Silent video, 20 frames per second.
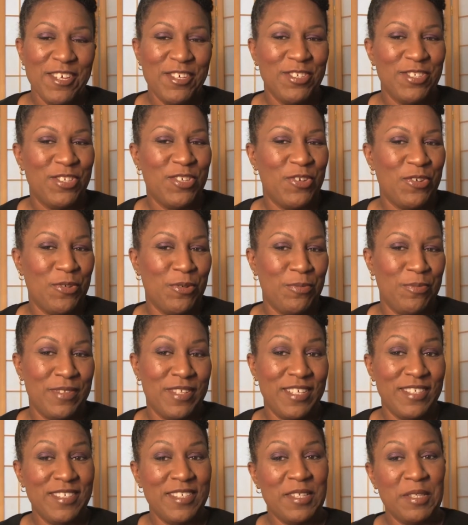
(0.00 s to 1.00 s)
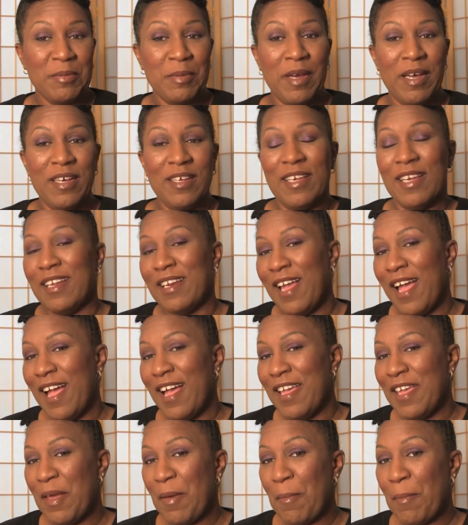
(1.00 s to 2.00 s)
Hey YouTube, this is Punkin.
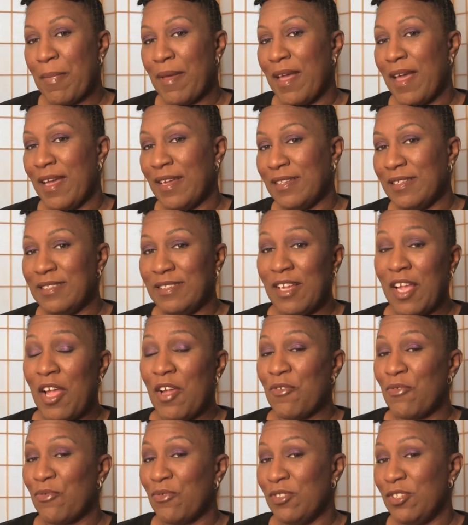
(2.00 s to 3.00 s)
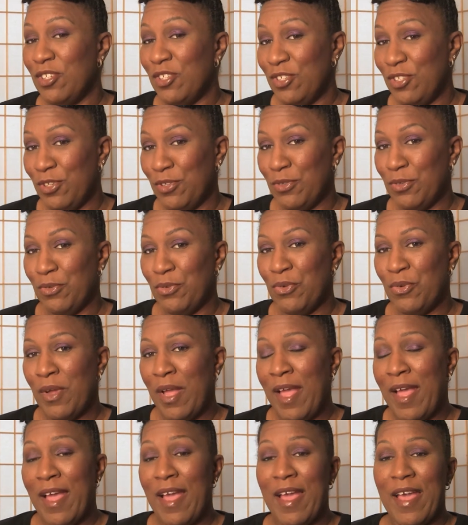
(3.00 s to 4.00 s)
I am back to do
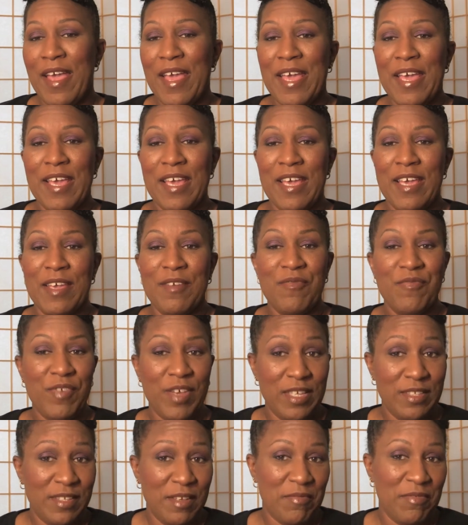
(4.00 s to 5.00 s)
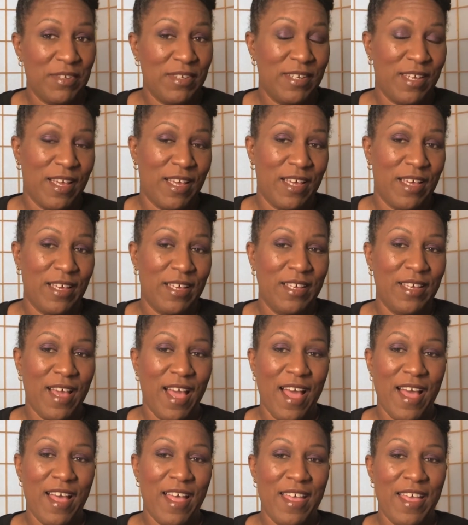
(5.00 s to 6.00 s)
a face of the
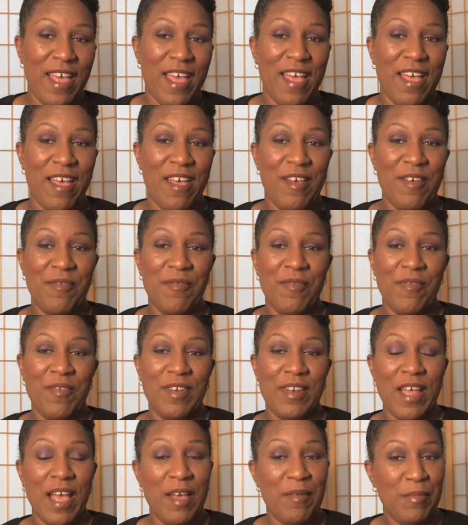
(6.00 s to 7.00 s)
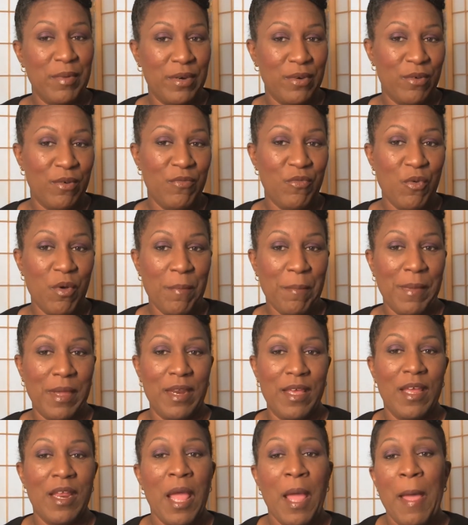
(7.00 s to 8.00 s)
day. I have not been on for a
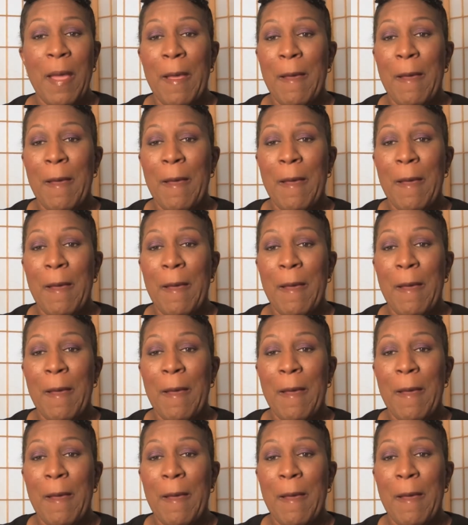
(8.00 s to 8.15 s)
minute,